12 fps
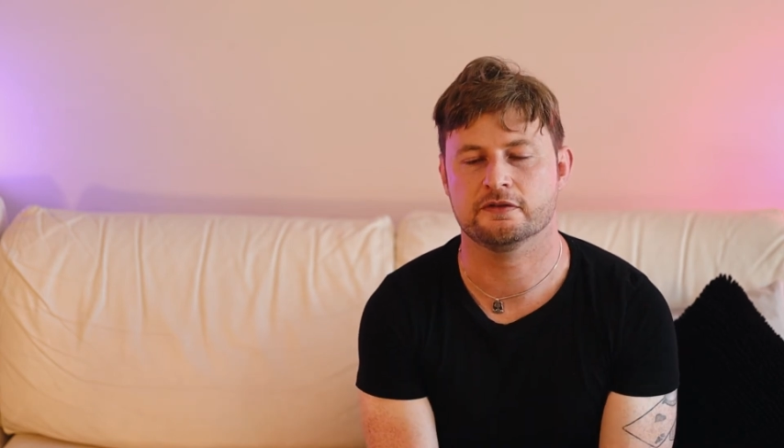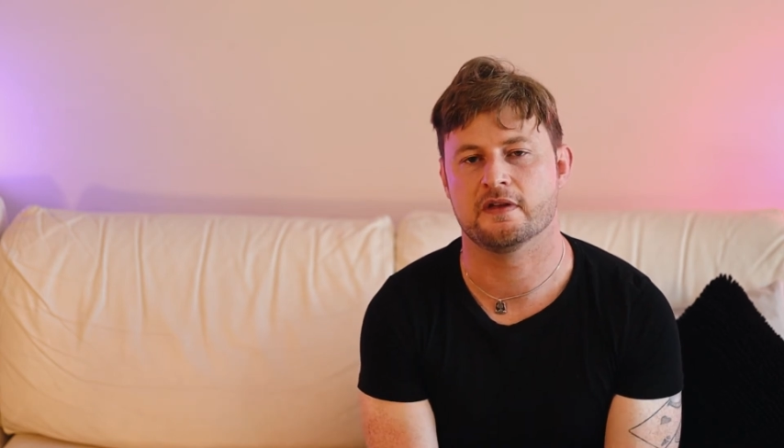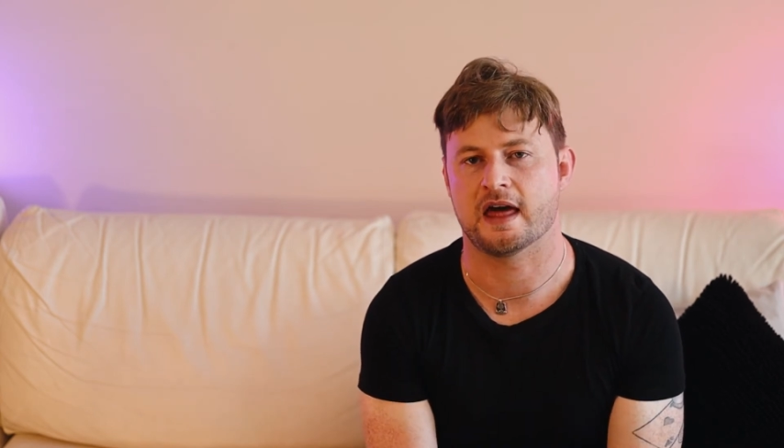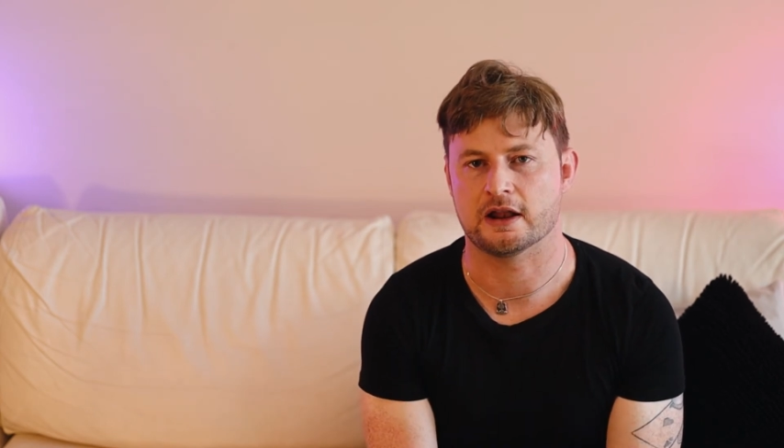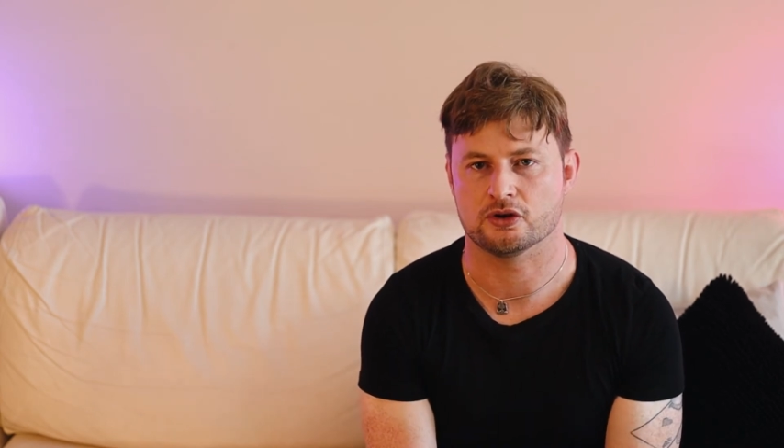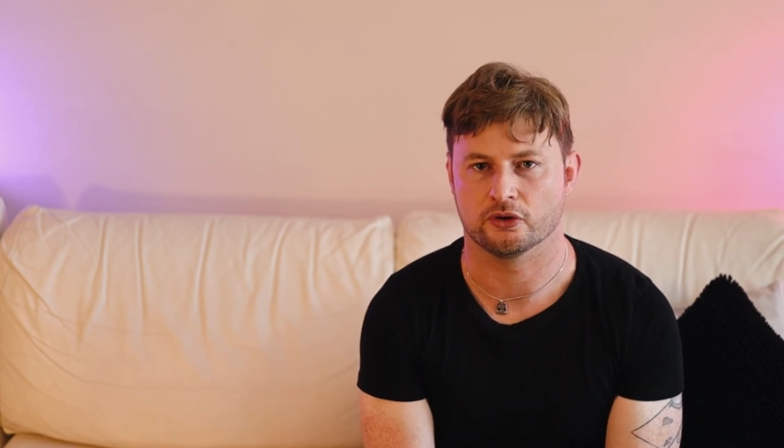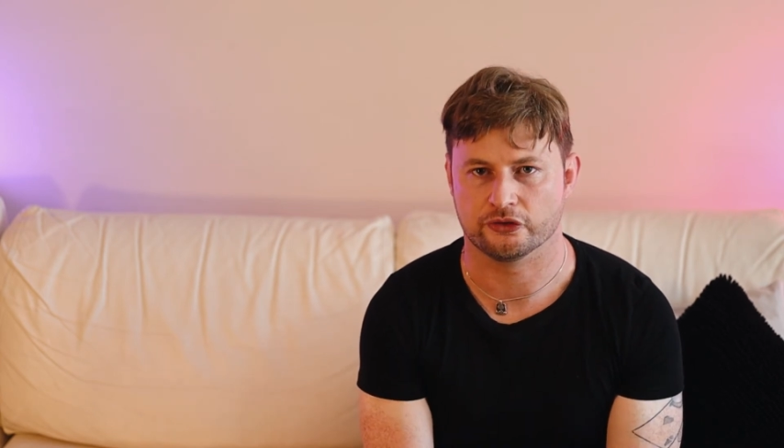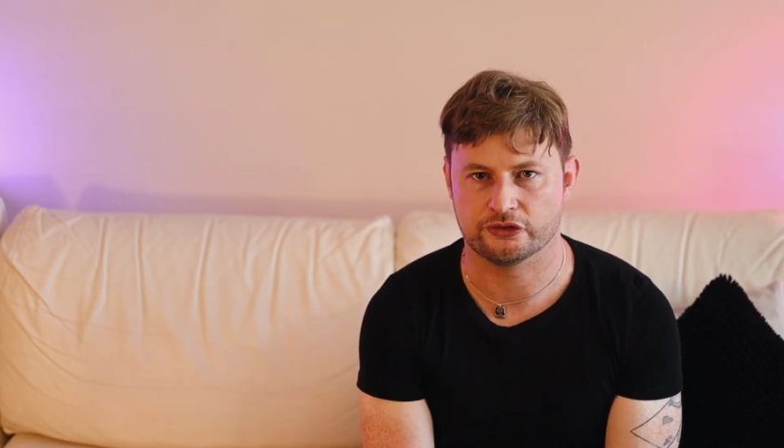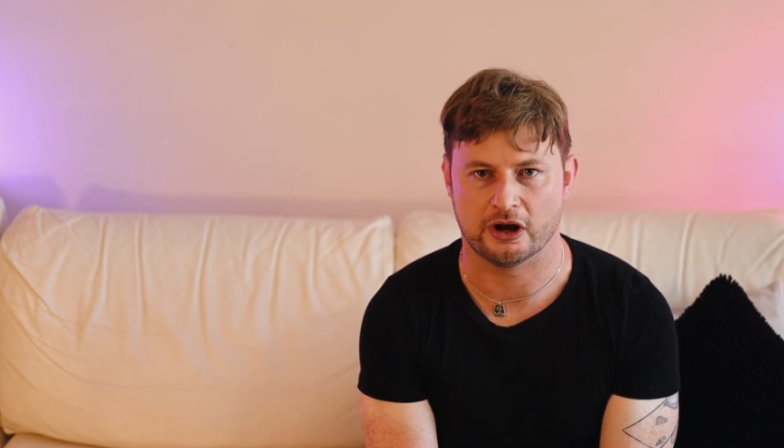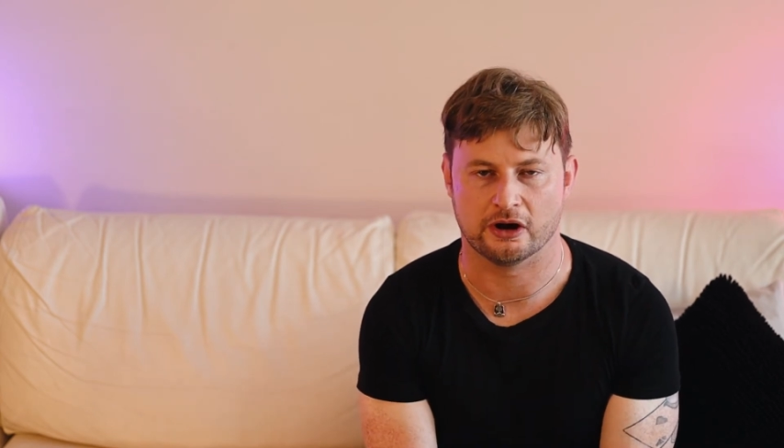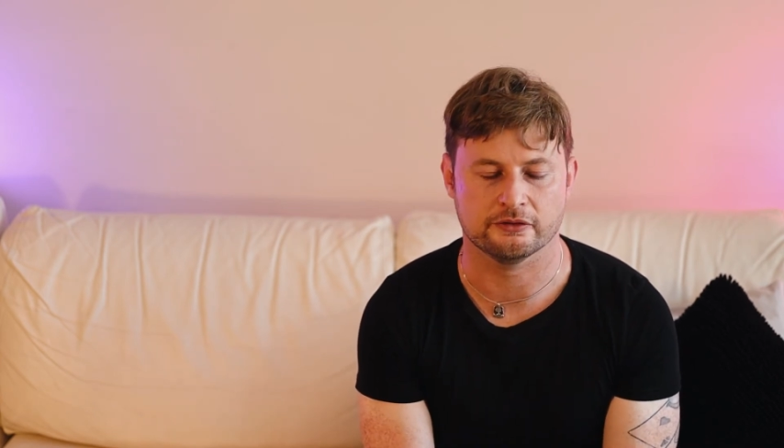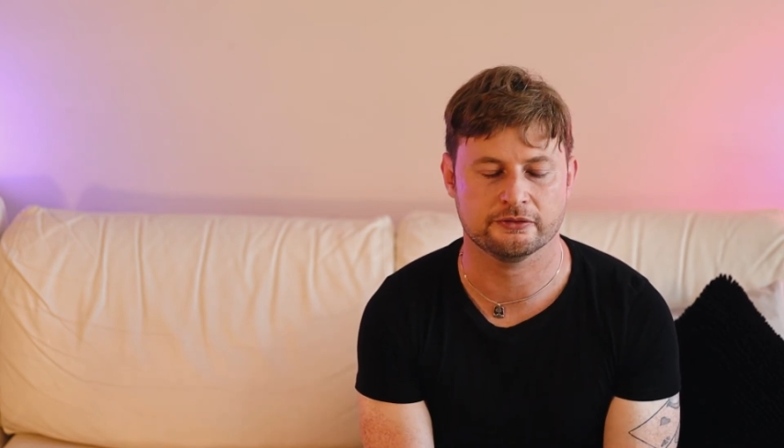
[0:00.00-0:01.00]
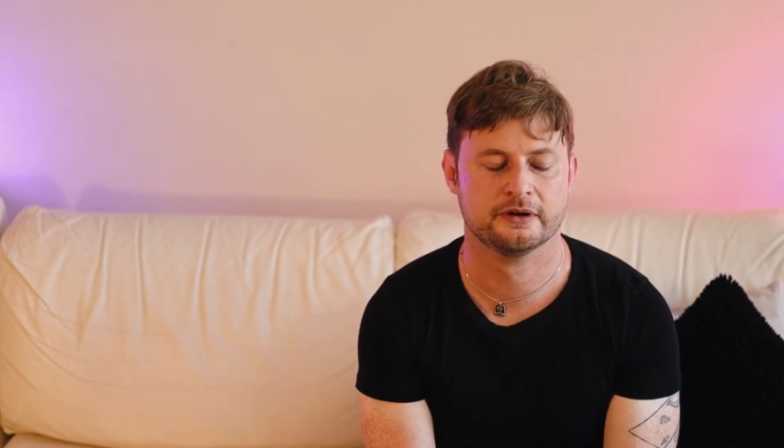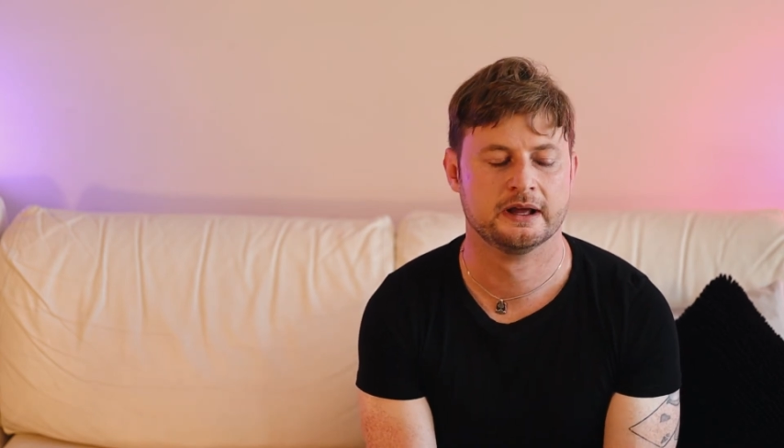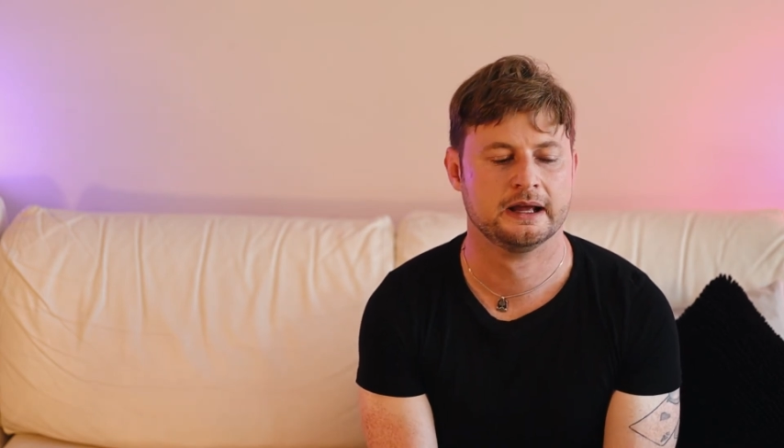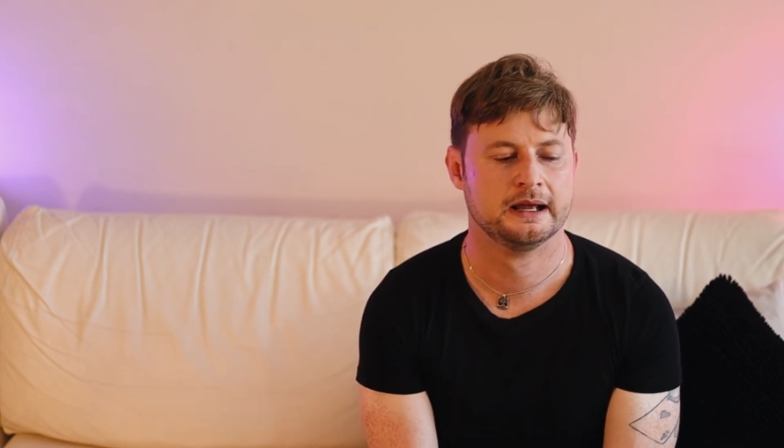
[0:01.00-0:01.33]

for that yourself.